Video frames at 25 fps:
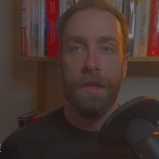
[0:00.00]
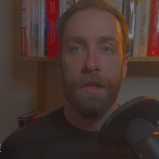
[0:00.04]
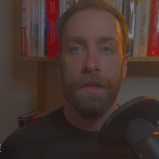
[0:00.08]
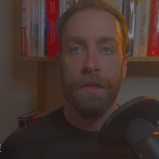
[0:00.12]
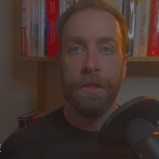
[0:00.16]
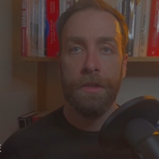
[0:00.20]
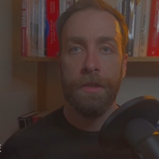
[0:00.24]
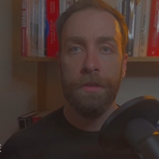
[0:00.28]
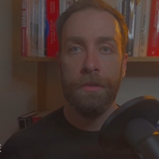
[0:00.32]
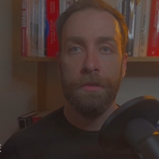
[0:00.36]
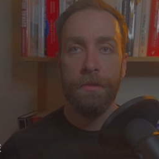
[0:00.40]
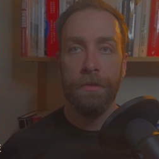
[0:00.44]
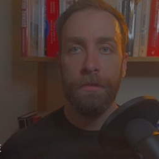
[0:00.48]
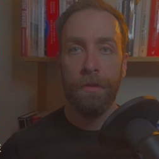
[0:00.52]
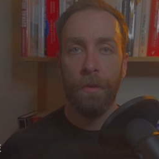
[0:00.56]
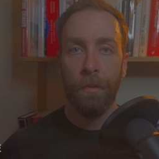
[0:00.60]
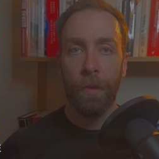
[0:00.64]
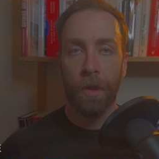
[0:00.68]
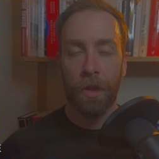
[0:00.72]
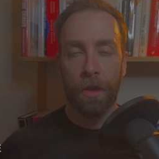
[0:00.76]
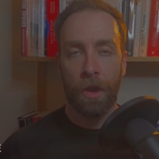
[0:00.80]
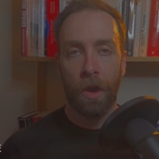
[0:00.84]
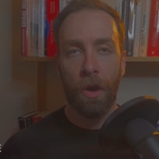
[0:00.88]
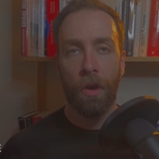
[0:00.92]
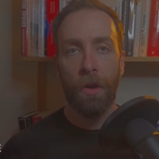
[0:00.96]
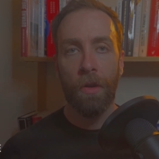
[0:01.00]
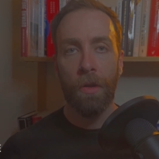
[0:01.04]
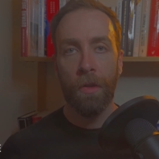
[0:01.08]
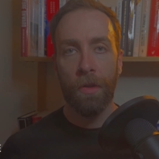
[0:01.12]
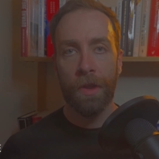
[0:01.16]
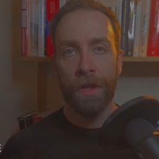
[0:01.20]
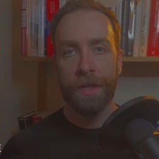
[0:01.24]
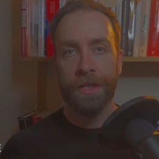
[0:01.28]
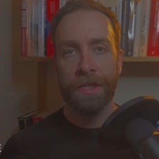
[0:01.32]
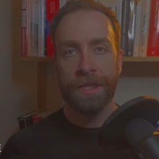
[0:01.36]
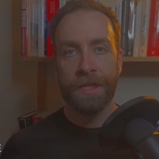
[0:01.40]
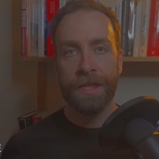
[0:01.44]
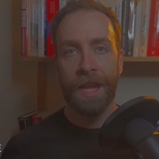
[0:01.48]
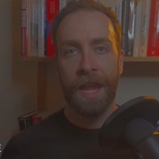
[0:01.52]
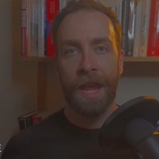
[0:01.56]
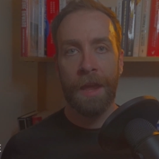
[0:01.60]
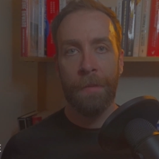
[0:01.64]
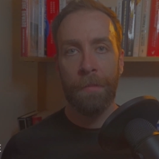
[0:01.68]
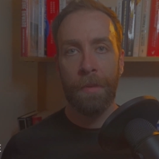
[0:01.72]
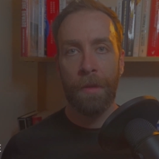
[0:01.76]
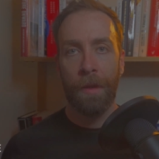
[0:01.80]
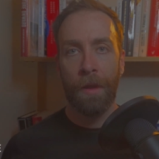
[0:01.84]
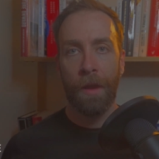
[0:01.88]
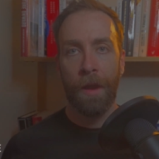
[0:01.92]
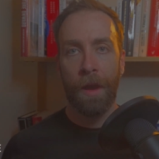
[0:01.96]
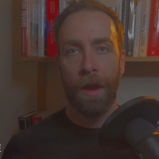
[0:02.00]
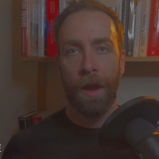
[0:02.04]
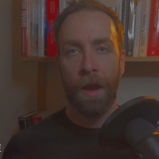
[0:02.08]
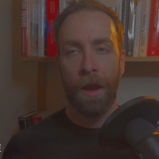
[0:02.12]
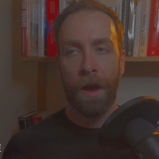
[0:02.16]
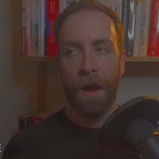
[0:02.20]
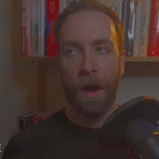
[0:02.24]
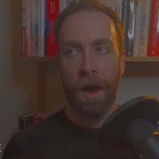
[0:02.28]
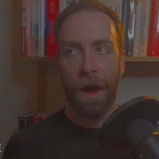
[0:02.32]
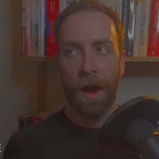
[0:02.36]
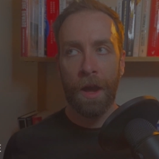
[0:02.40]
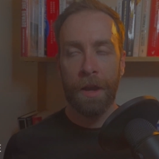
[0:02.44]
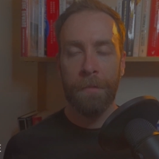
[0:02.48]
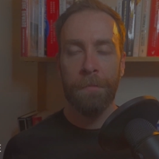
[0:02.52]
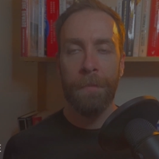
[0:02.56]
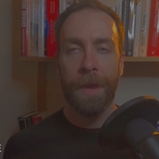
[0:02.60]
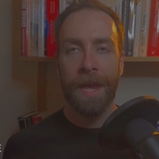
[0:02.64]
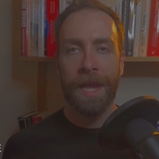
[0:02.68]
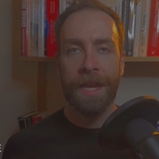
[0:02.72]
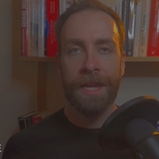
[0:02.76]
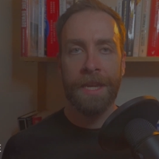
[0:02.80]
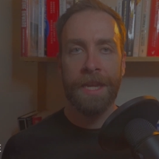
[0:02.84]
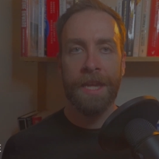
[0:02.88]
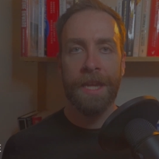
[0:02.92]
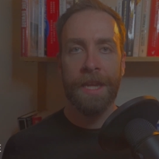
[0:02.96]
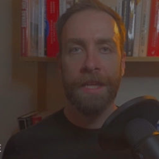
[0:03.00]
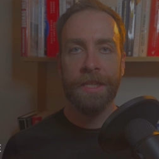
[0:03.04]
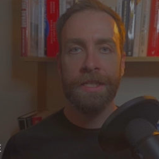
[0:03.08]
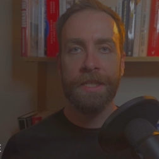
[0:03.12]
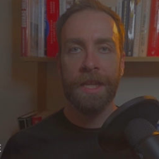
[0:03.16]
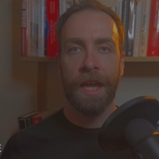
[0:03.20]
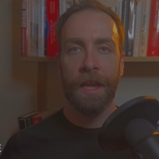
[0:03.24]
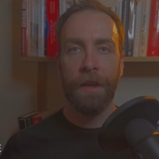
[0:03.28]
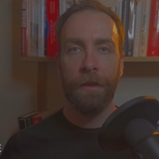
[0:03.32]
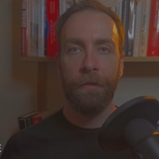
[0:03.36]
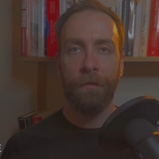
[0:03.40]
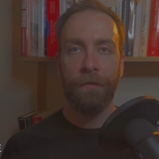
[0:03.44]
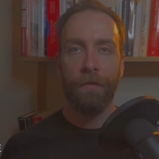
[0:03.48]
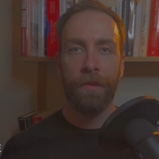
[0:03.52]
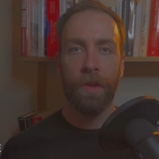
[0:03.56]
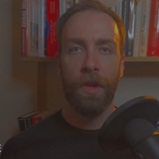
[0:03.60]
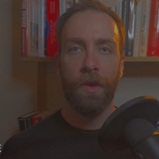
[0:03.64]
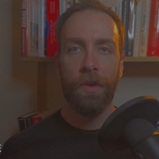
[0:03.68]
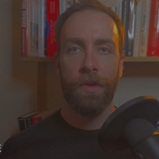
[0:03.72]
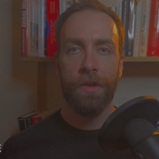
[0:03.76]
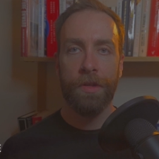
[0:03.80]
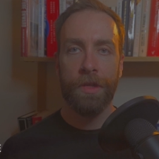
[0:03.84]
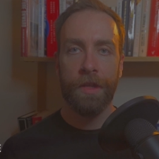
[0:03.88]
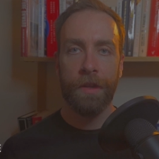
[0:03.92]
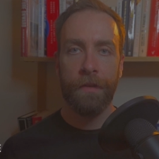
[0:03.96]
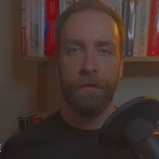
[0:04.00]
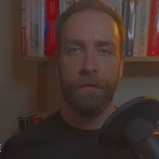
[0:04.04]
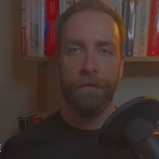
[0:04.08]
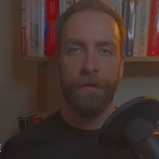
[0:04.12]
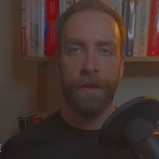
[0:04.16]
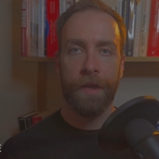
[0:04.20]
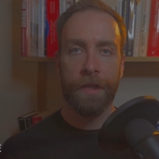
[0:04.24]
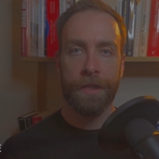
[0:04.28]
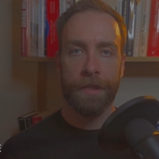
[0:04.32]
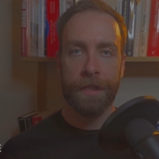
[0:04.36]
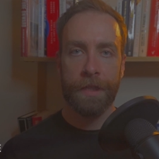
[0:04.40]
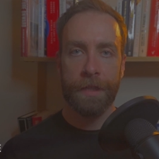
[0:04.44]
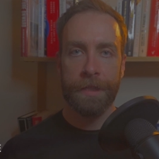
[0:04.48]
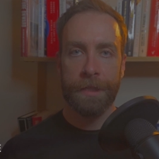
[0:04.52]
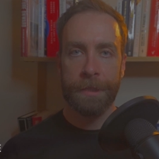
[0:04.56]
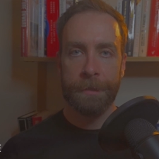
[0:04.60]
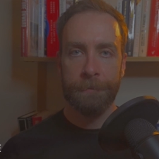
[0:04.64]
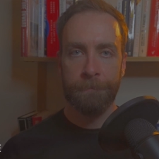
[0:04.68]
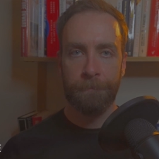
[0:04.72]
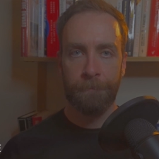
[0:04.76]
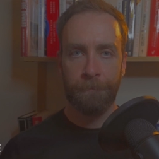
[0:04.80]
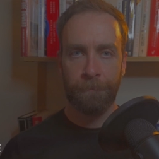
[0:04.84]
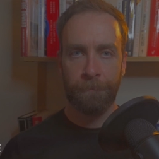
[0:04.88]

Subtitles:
So we'll call this step unmet needs and flawed fixes.